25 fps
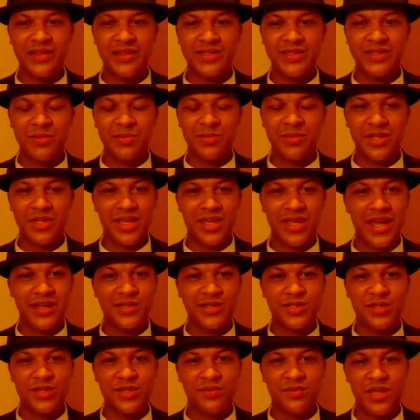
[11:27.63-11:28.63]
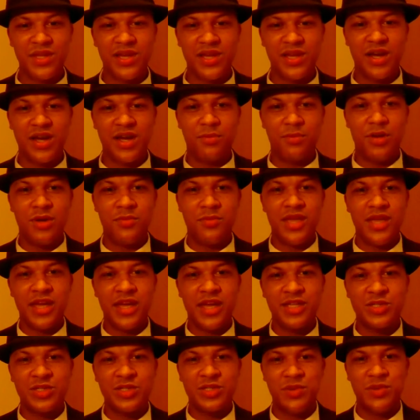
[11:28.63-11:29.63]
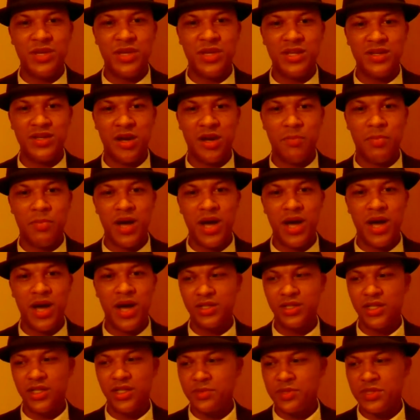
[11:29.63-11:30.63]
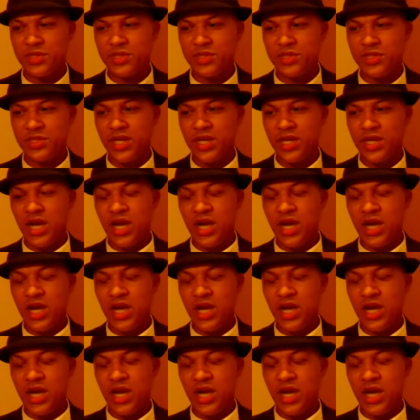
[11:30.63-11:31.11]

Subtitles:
some of the cast of the upcoming X-Men Apocalypse.